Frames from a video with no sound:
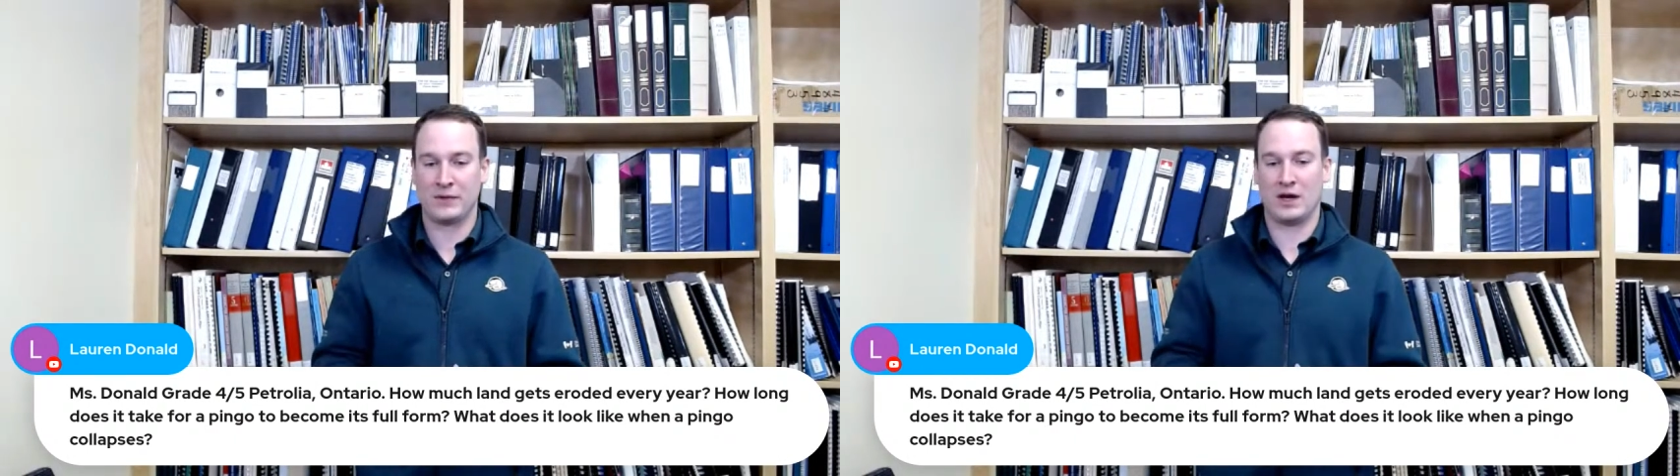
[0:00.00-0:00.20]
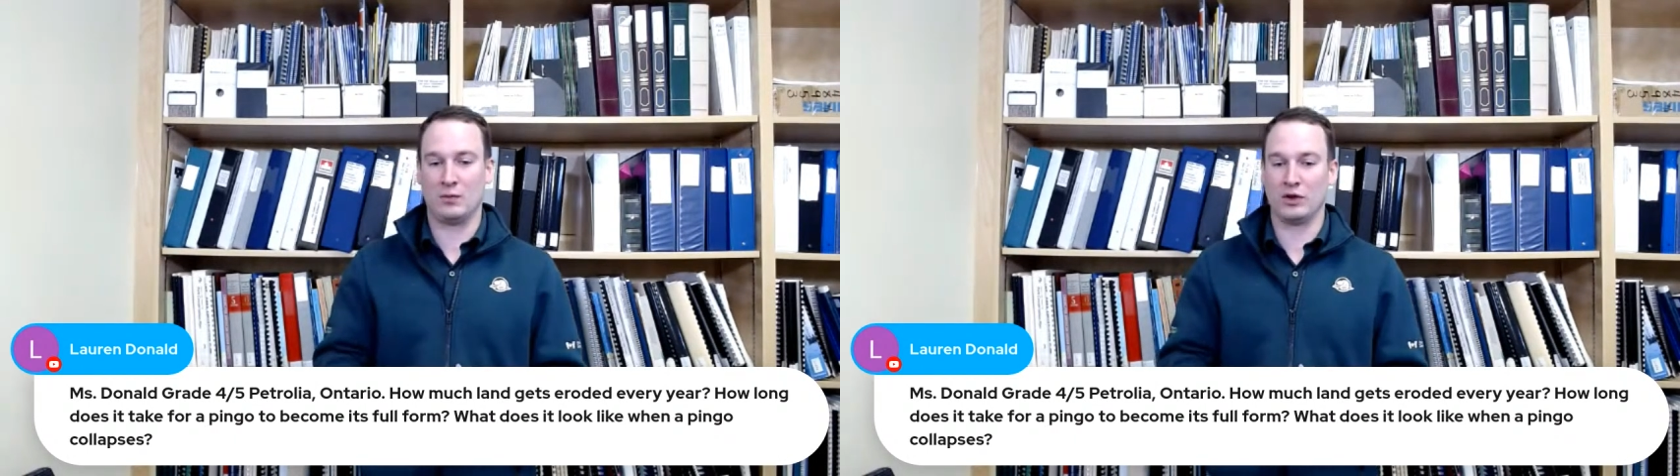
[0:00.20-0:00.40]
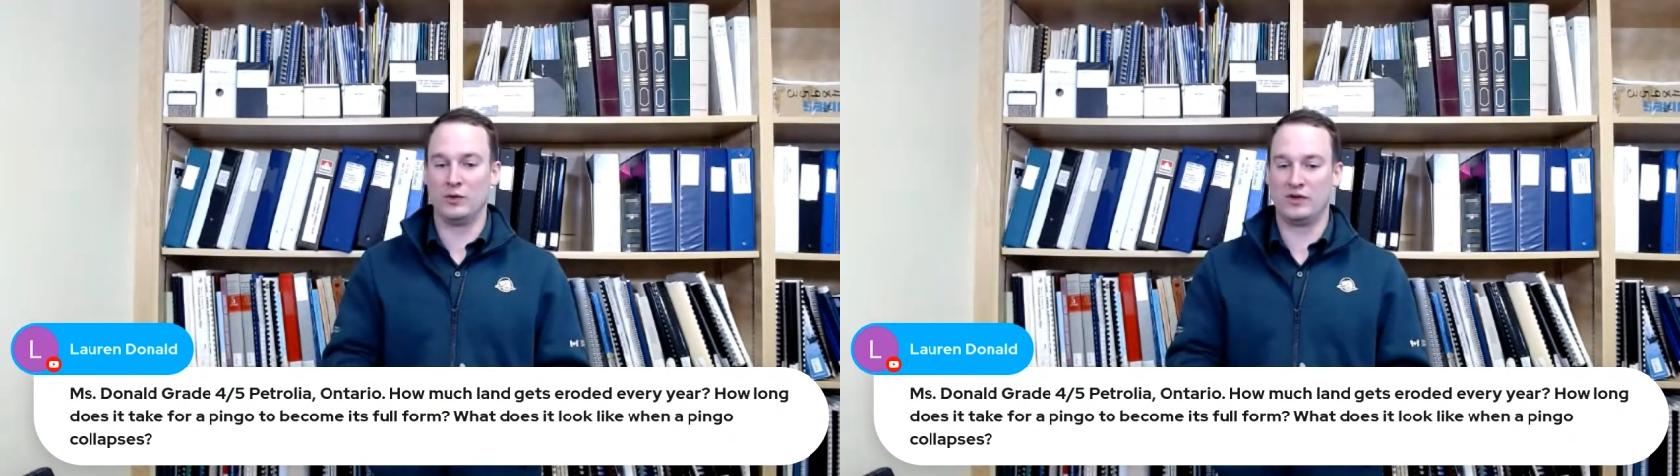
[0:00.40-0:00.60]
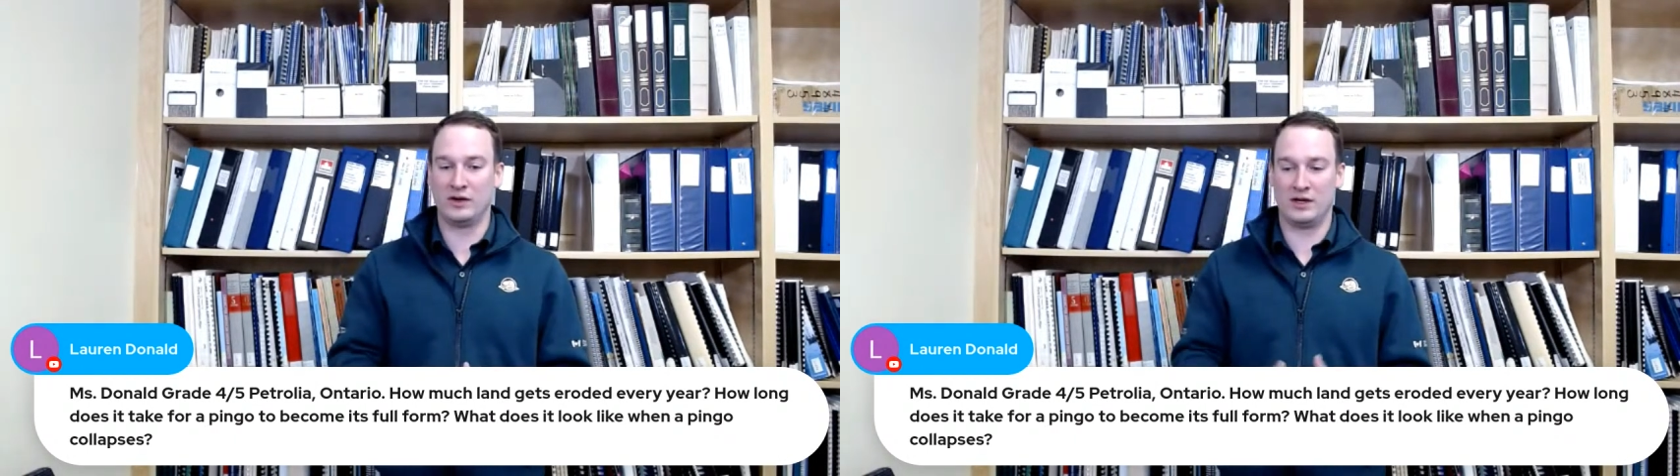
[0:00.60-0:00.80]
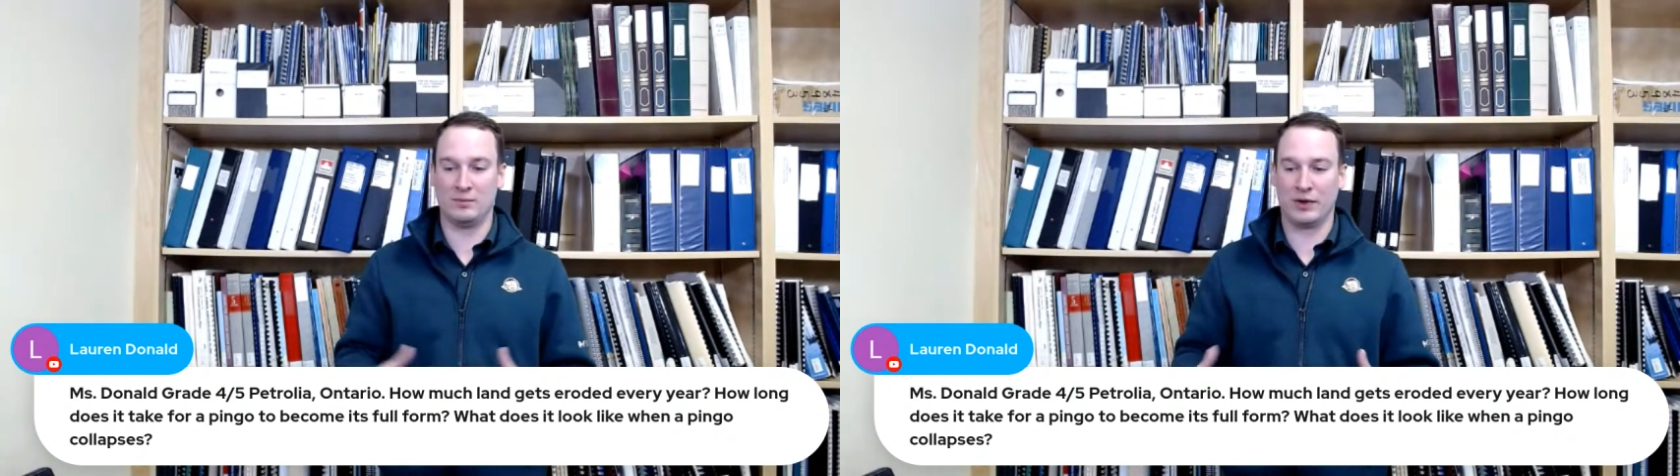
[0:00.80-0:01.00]
and we're
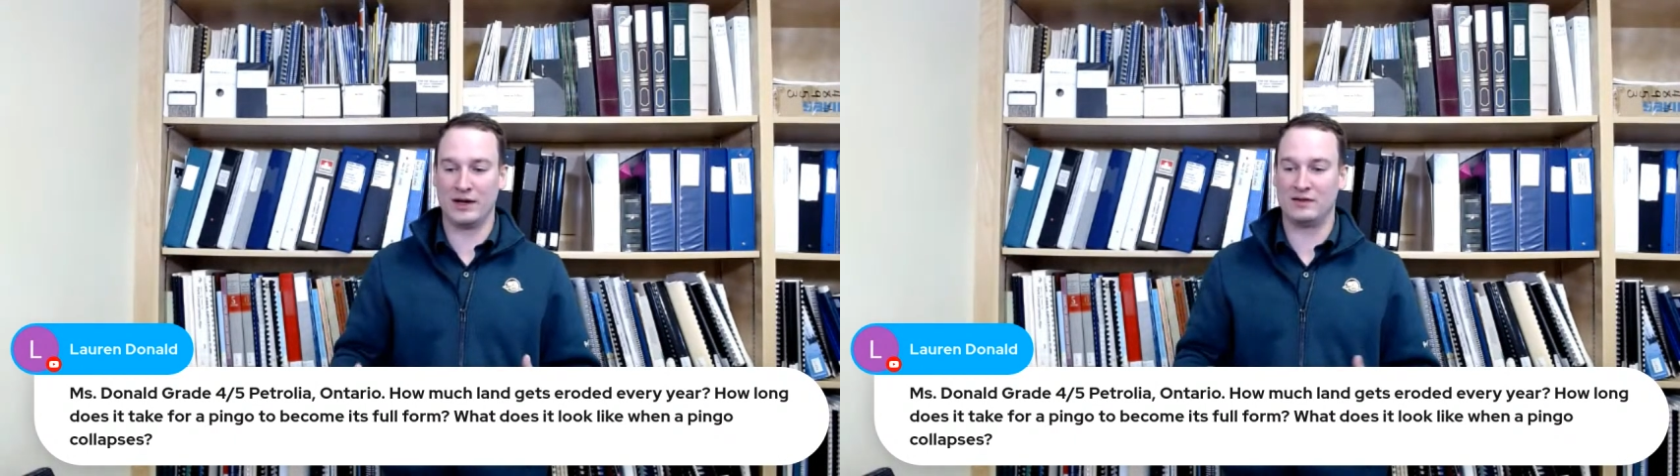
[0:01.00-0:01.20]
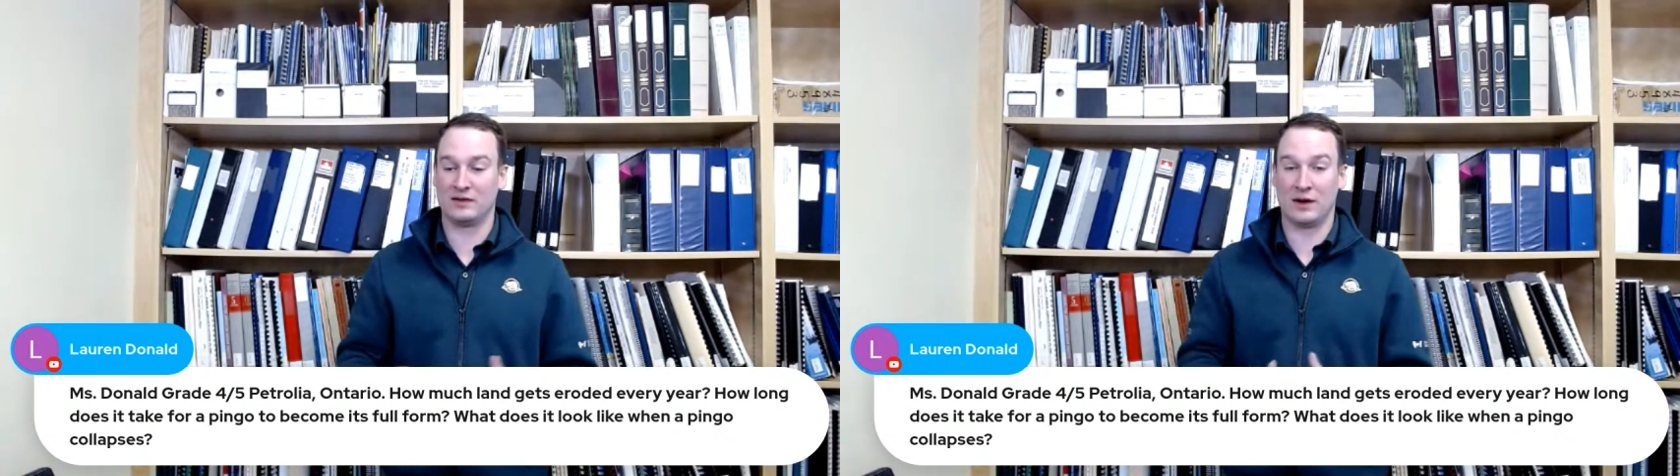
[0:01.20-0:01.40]
losing in places